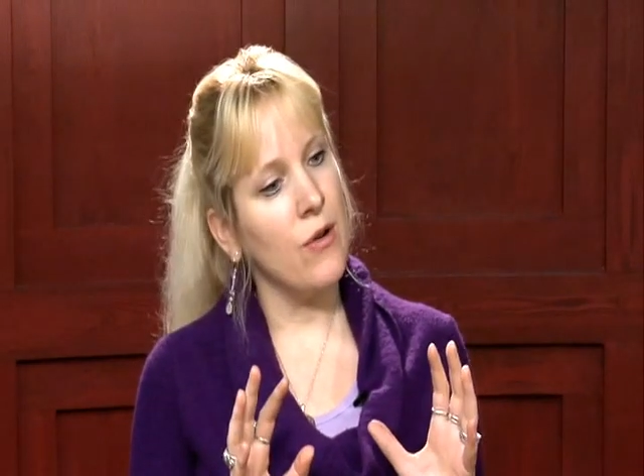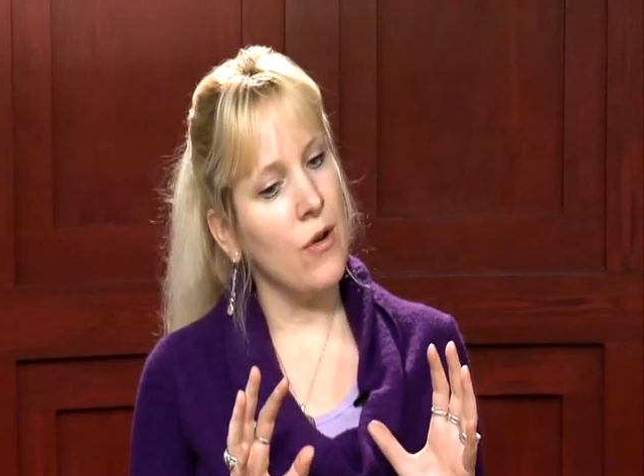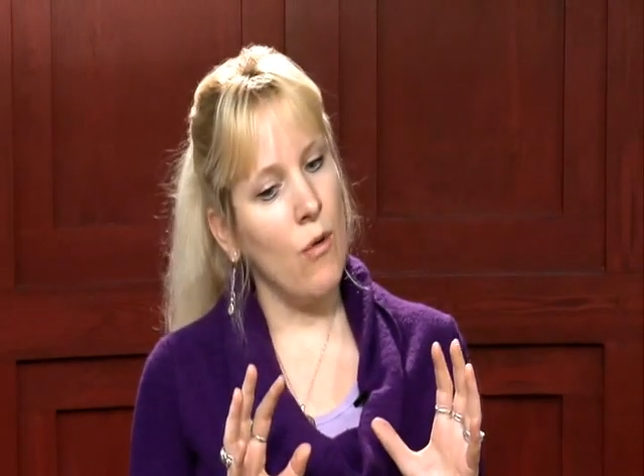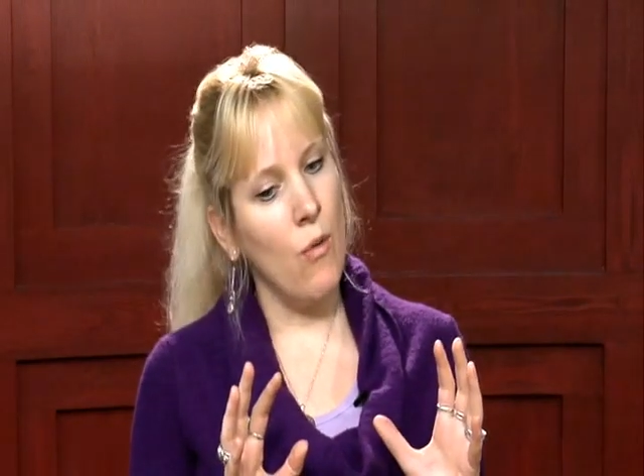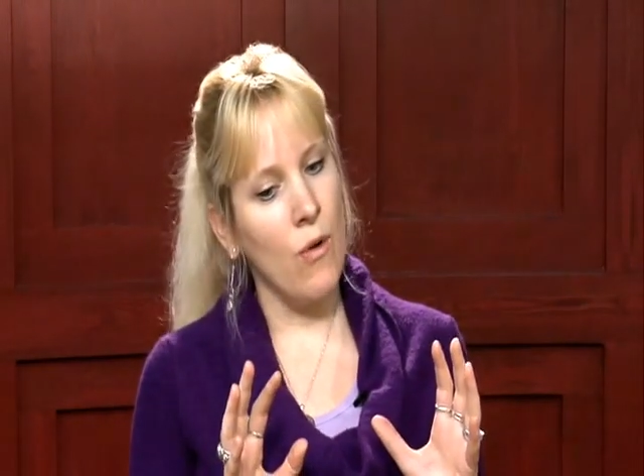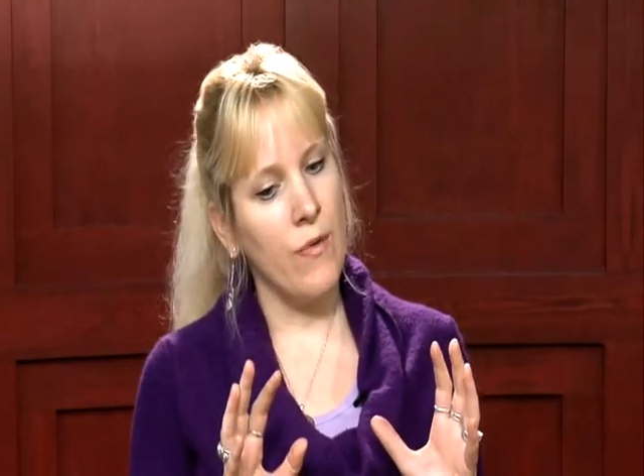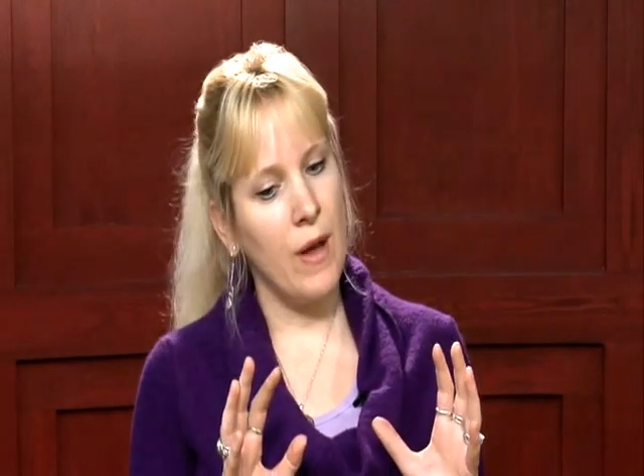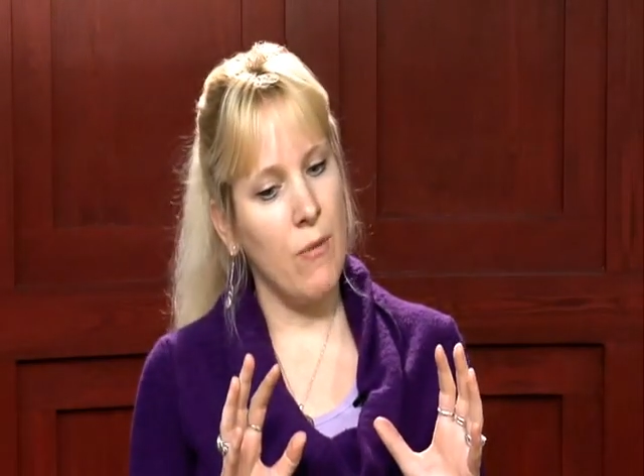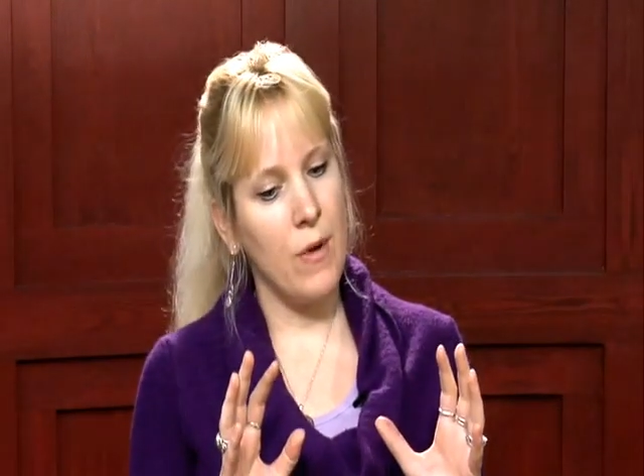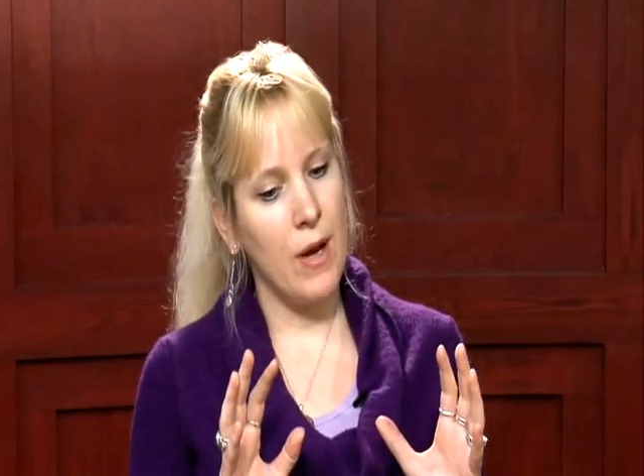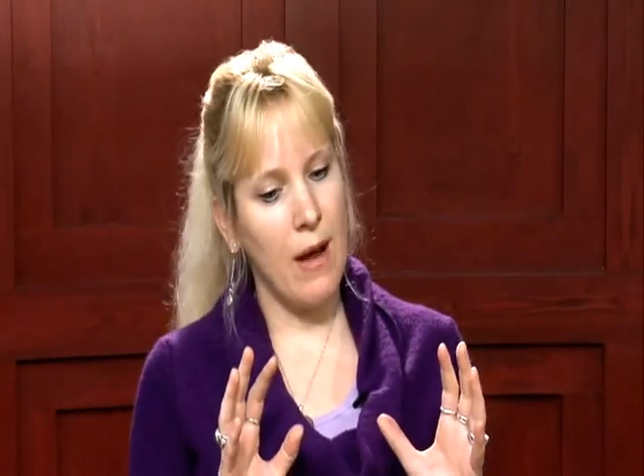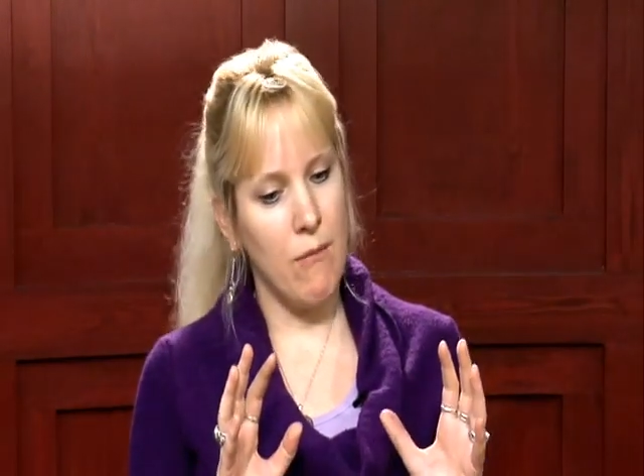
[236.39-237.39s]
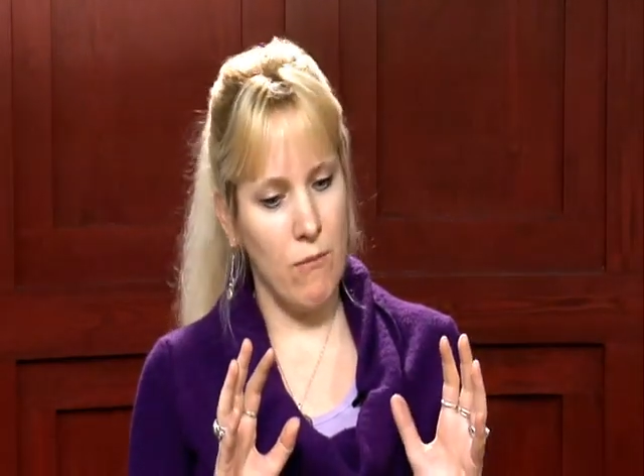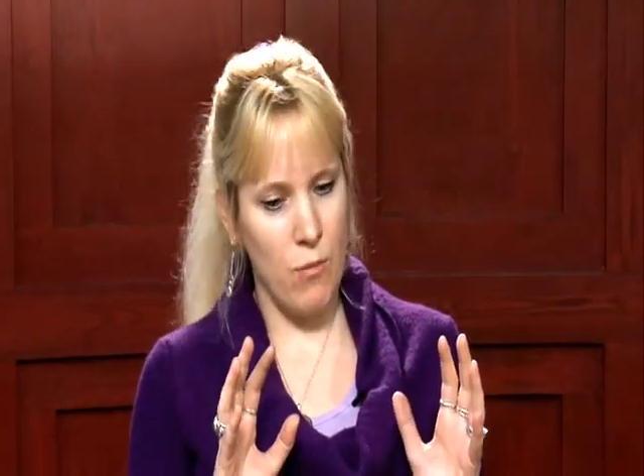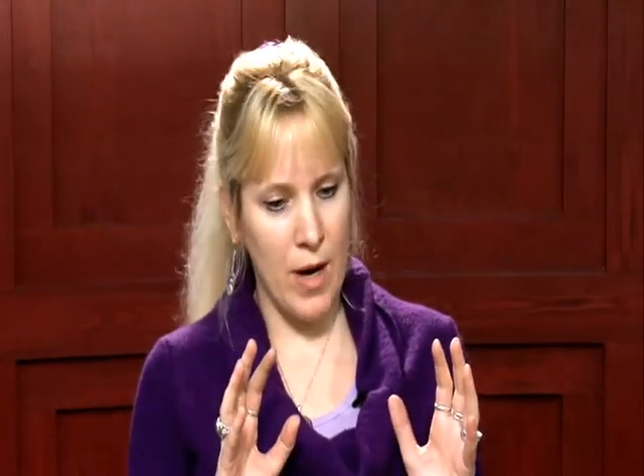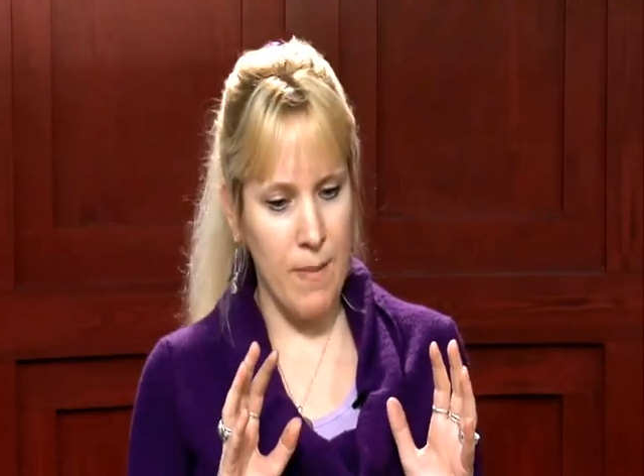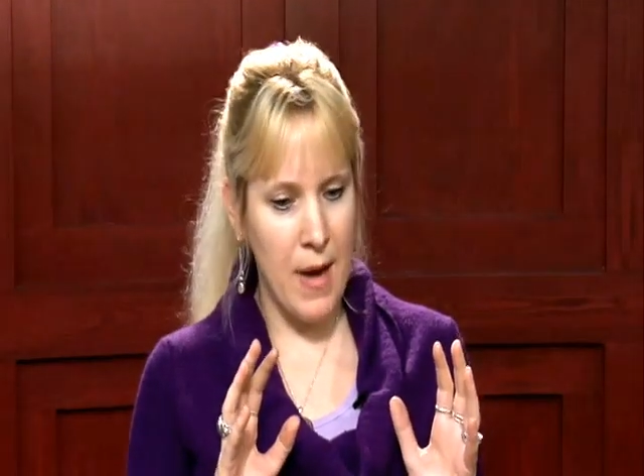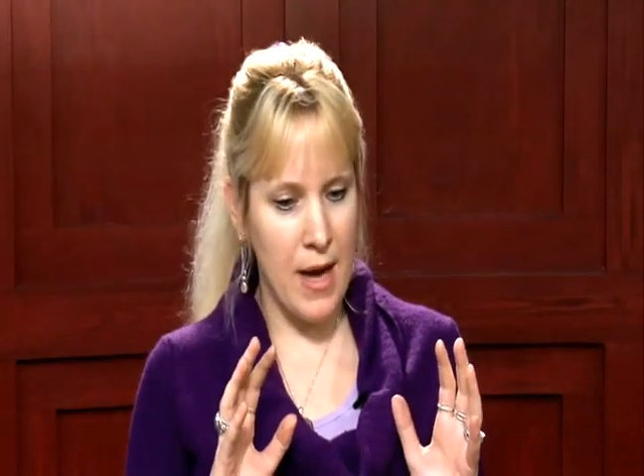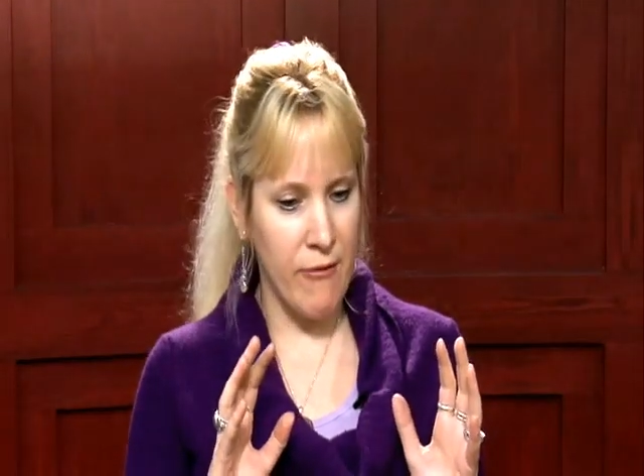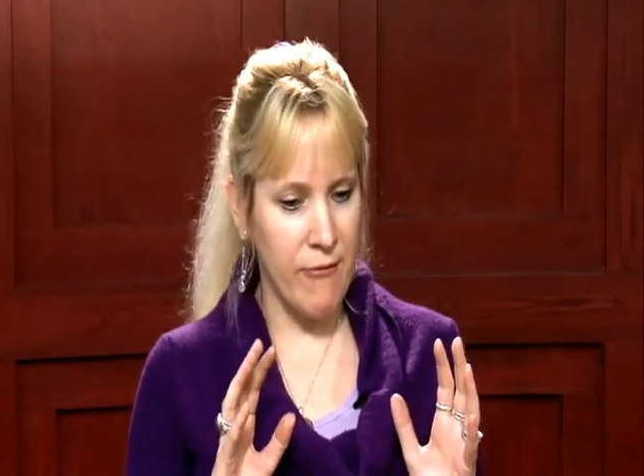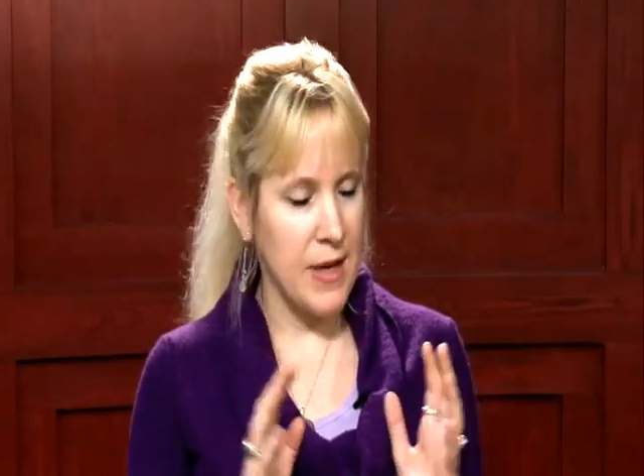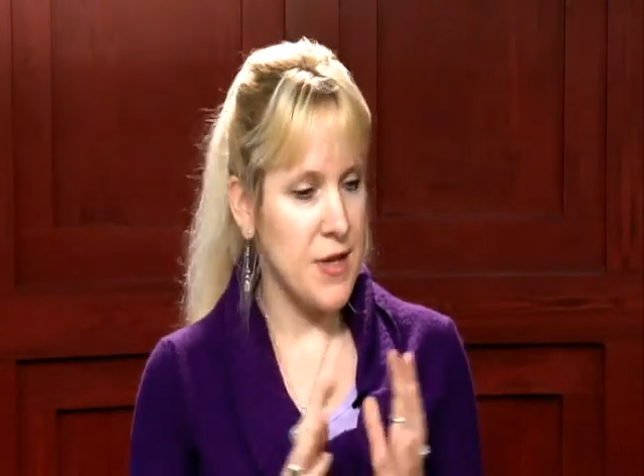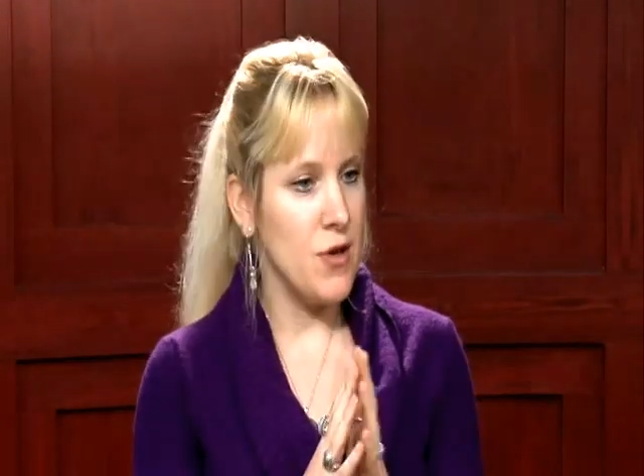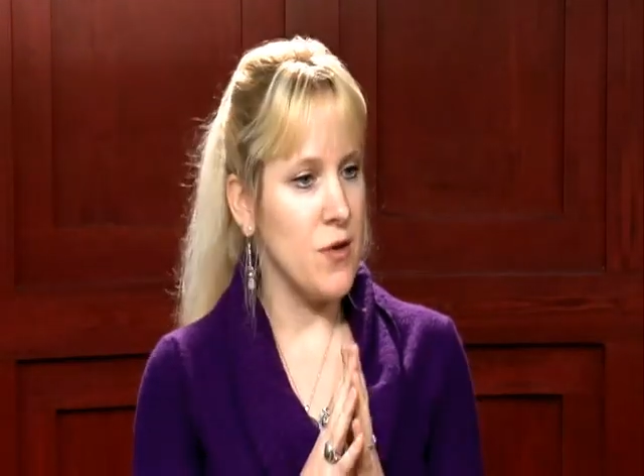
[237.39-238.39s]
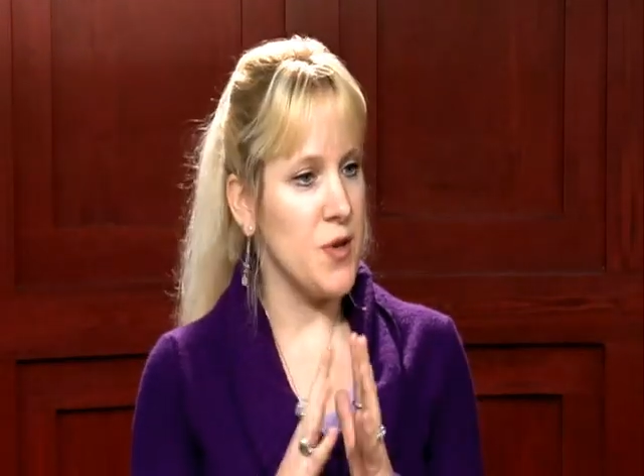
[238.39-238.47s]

or they would write manifestos